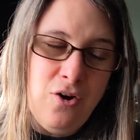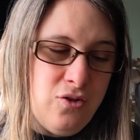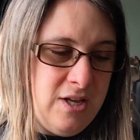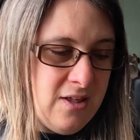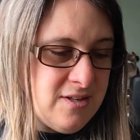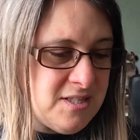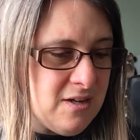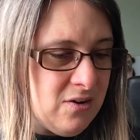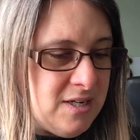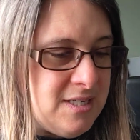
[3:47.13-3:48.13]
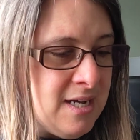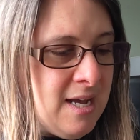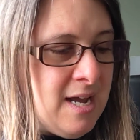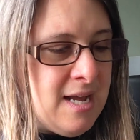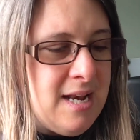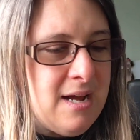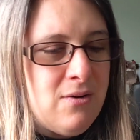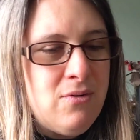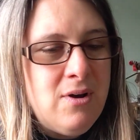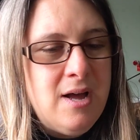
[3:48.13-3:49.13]
on the other side.
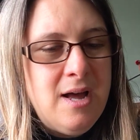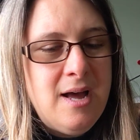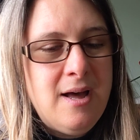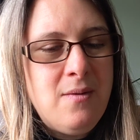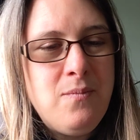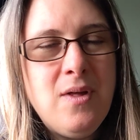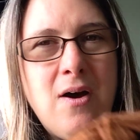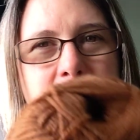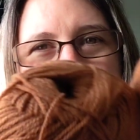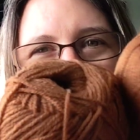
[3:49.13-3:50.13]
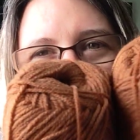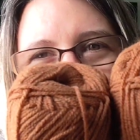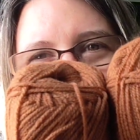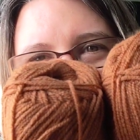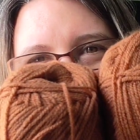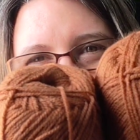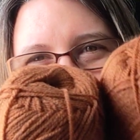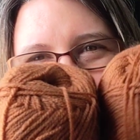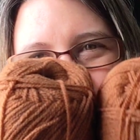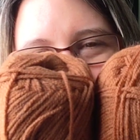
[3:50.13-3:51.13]
Now I love
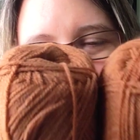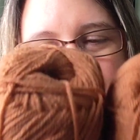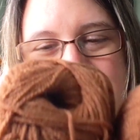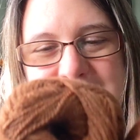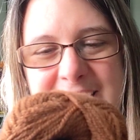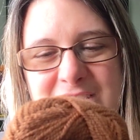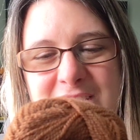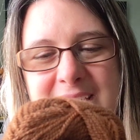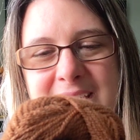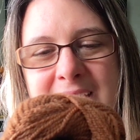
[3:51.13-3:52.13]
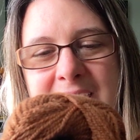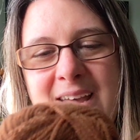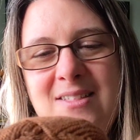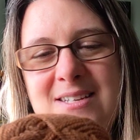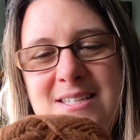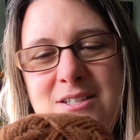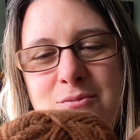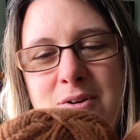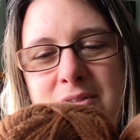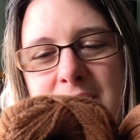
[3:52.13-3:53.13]
this, and it's actually, this is
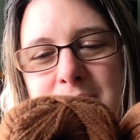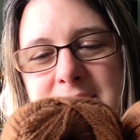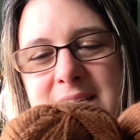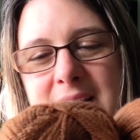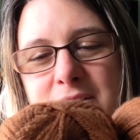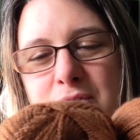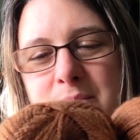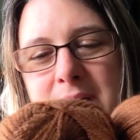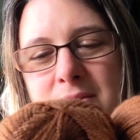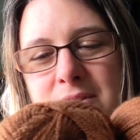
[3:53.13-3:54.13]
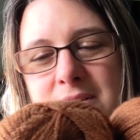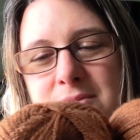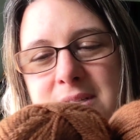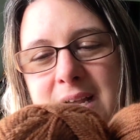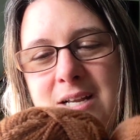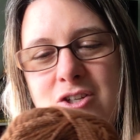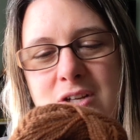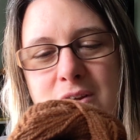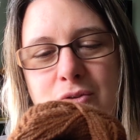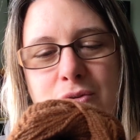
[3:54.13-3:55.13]
the one I was telling you about that was
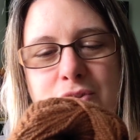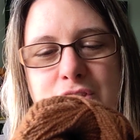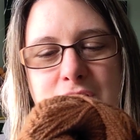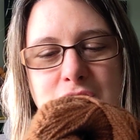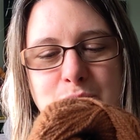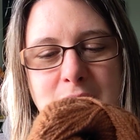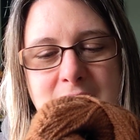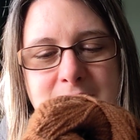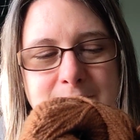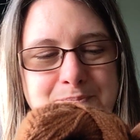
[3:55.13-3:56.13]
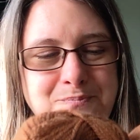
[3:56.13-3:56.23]
actually called Gingerbread,